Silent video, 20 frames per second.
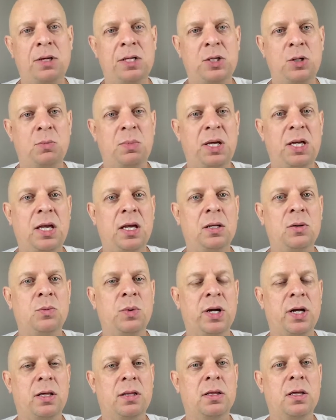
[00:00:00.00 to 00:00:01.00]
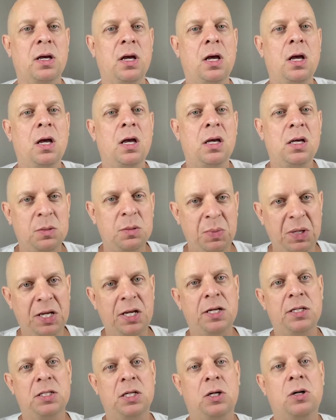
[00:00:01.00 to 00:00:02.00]
to begin with is
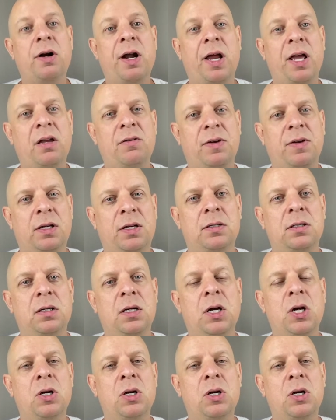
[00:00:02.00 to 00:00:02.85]
because of craving.